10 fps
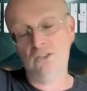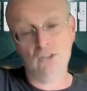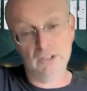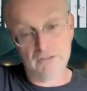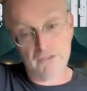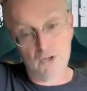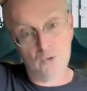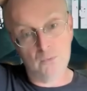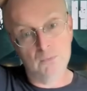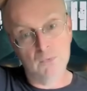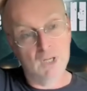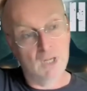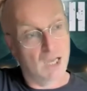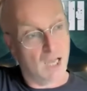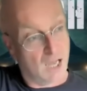it's all in the film.
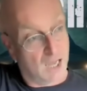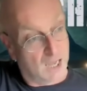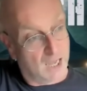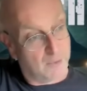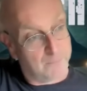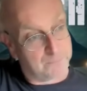Uh,